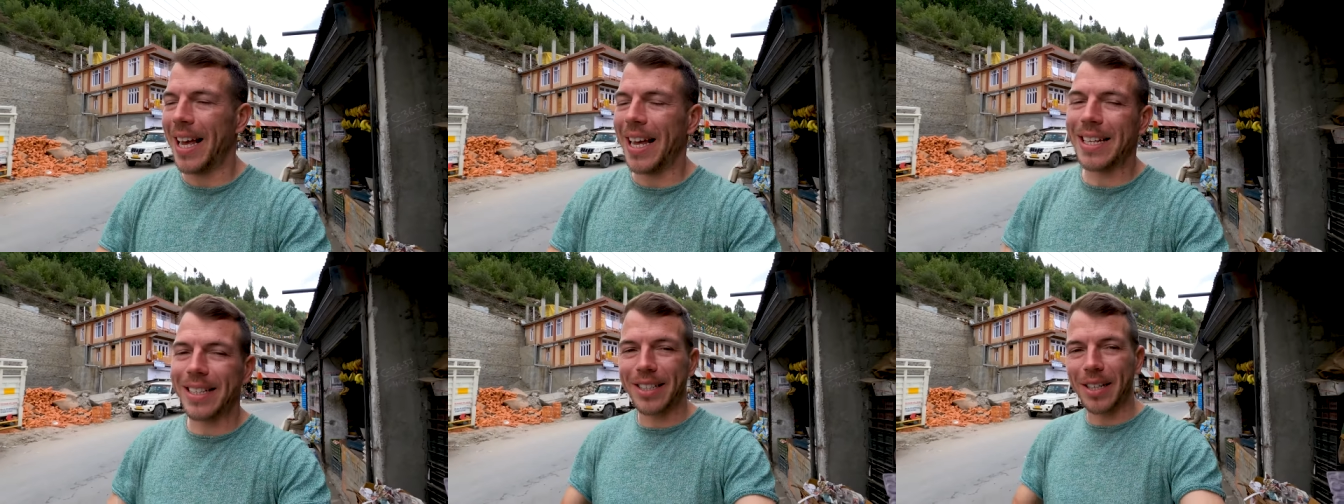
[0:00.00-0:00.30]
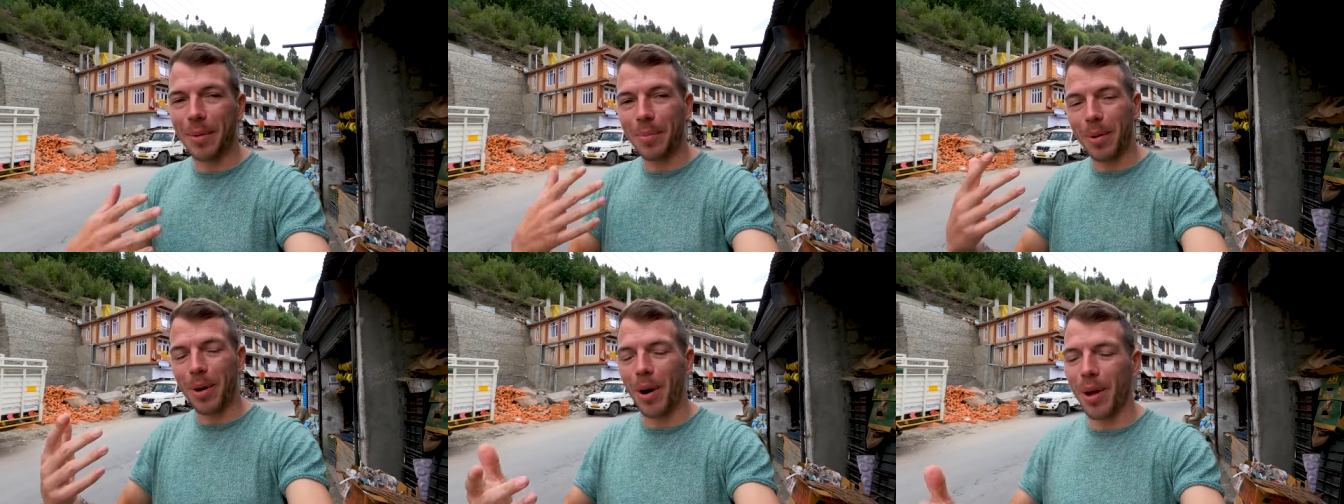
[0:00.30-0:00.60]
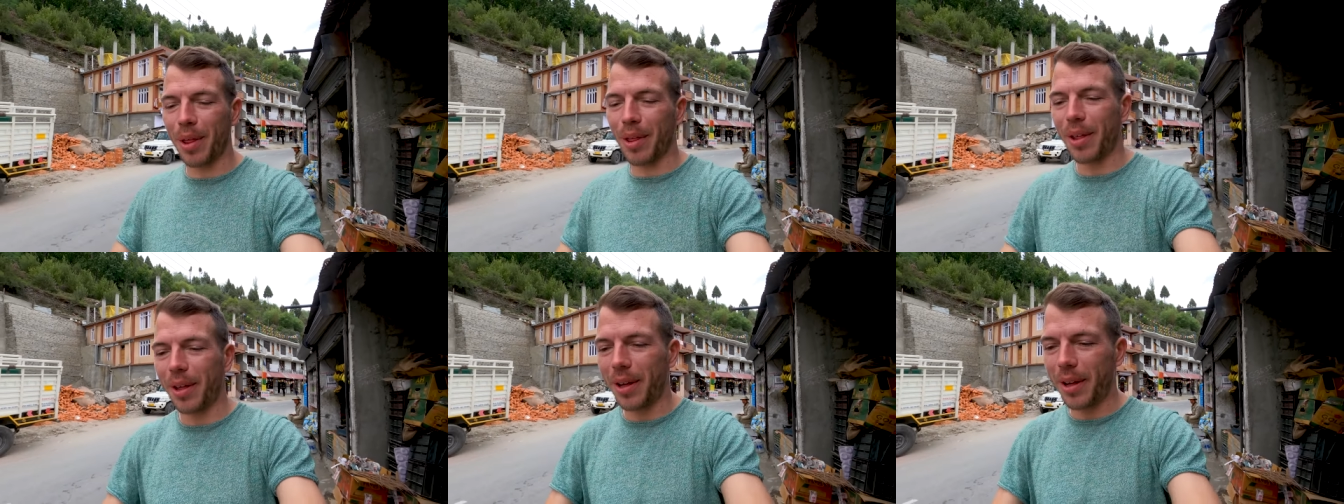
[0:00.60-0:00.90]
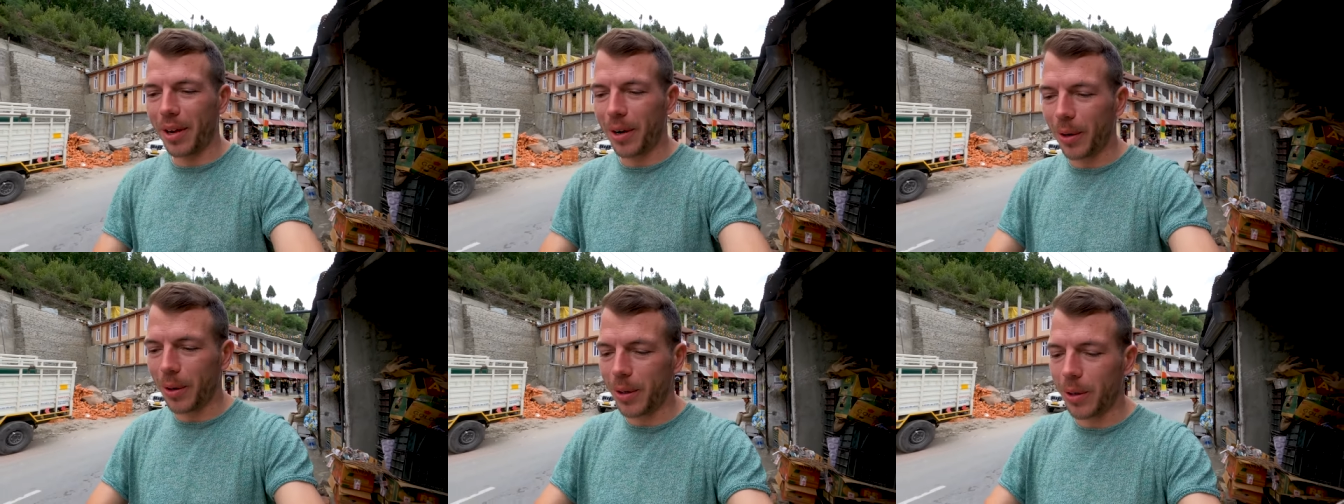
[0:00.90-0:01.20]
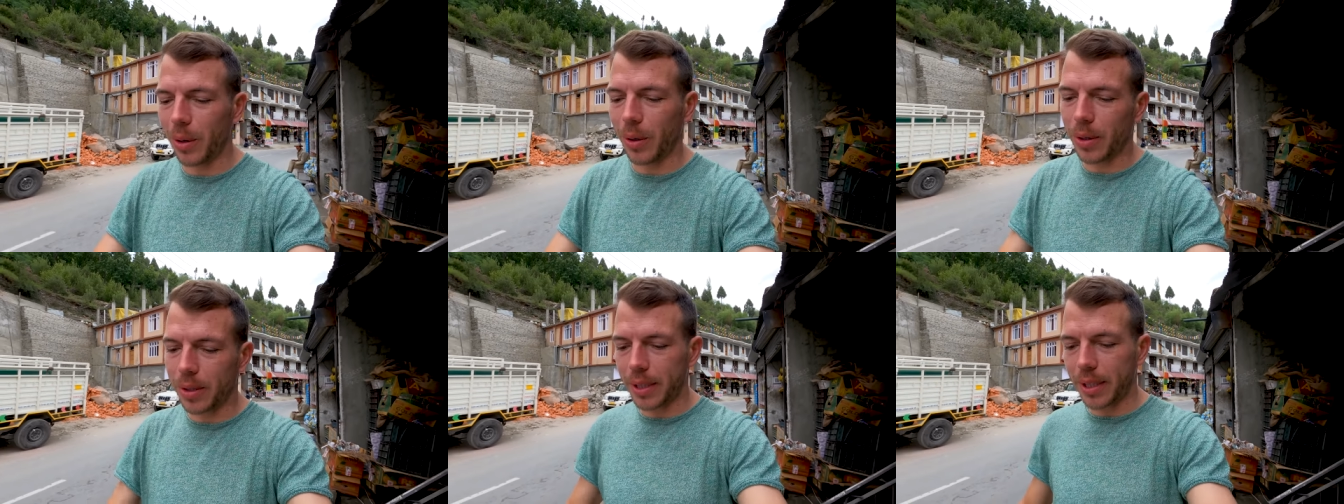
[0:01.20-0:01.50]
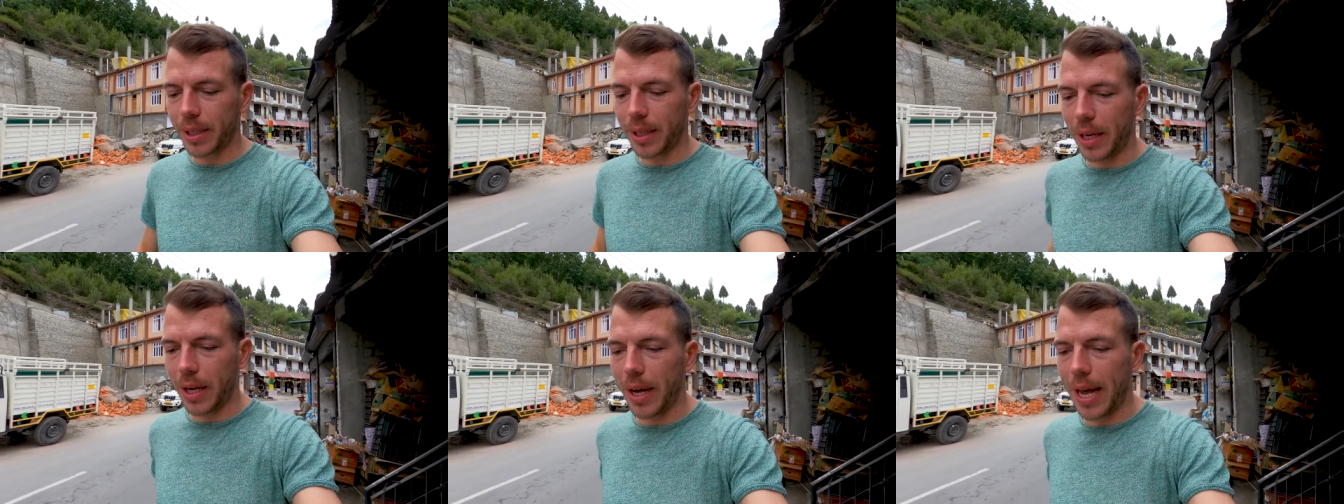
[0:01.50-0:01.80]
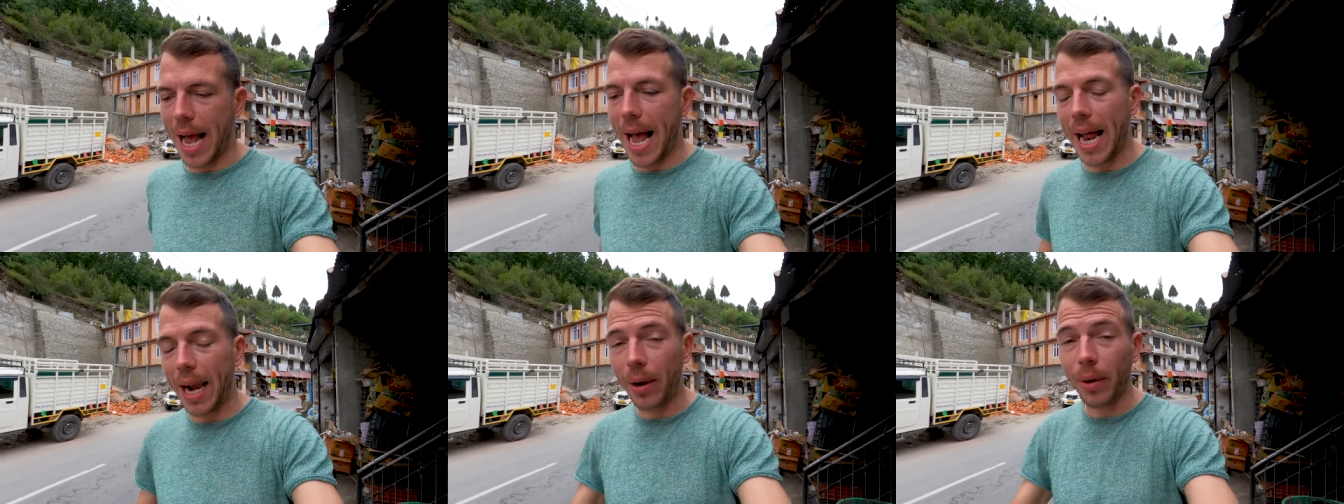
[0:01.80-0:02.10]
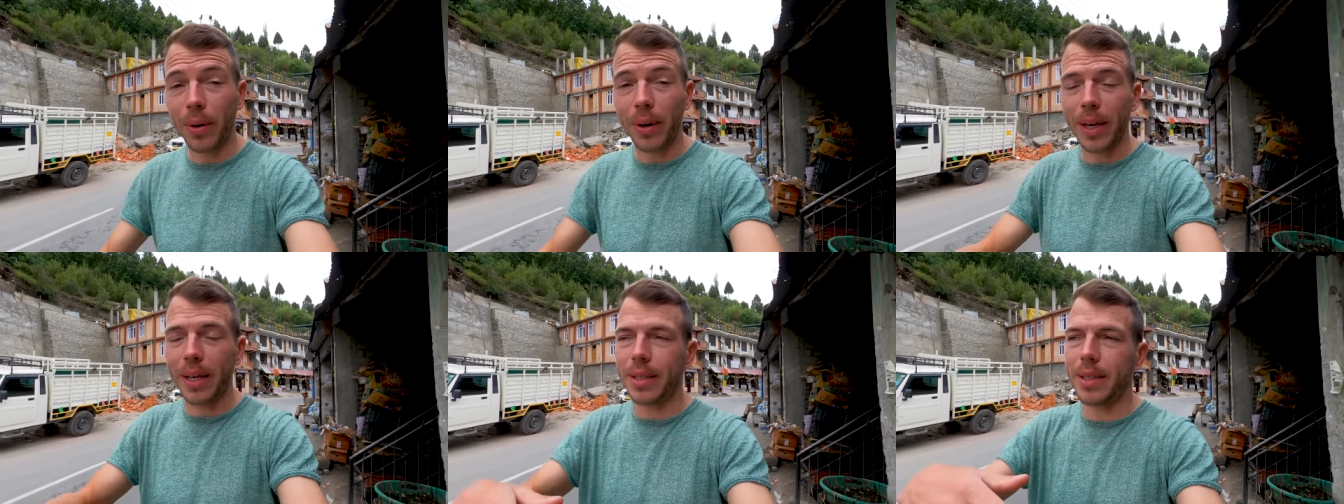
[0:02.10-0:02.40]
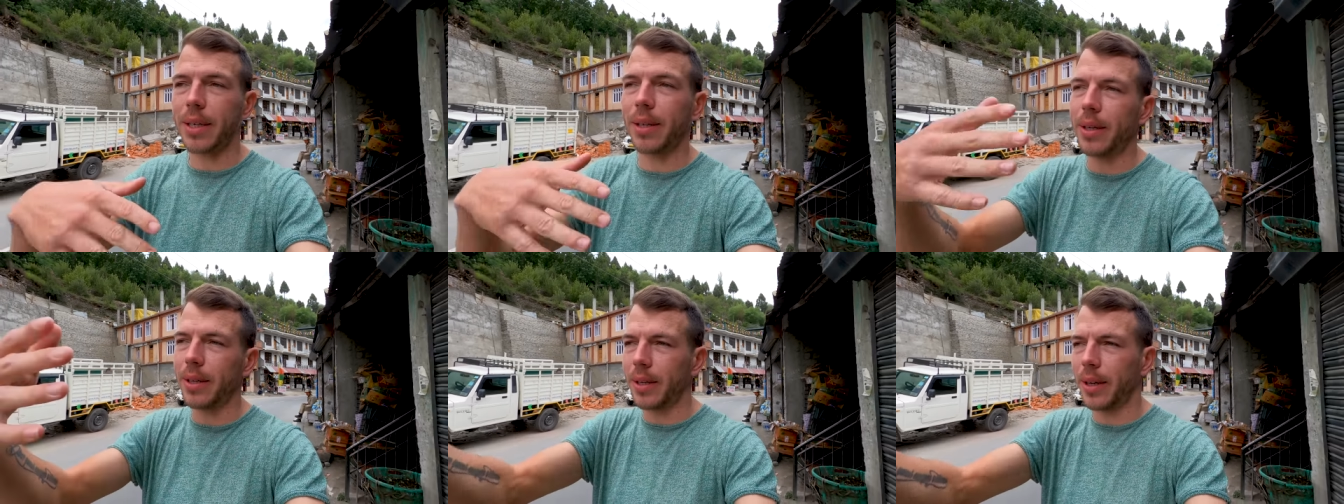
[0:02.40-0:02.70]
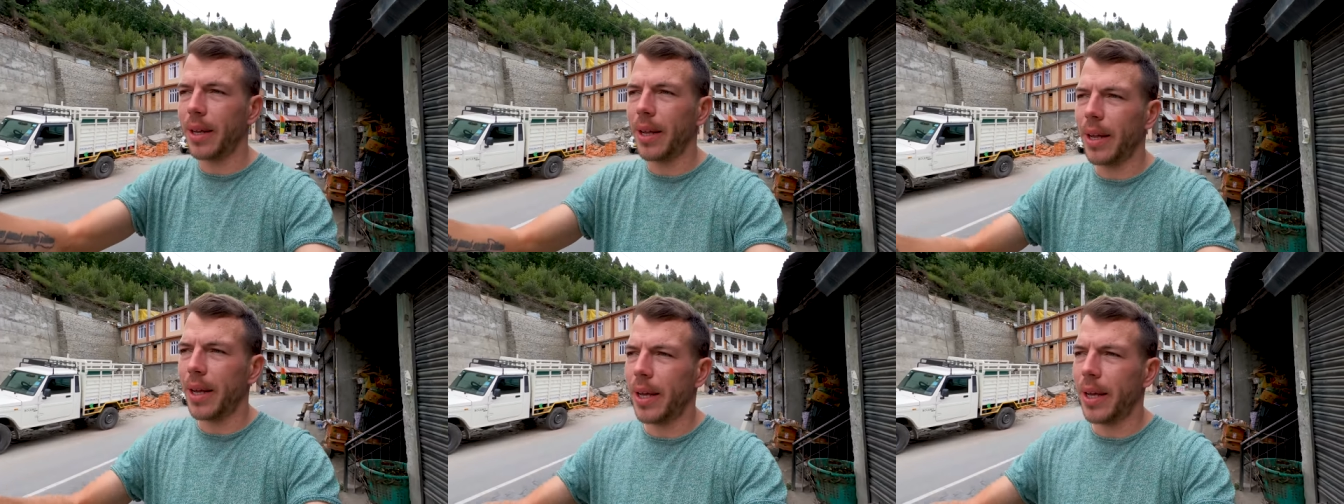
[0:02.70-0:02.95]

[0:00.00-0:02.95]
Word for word: and some other locals how long it's gonna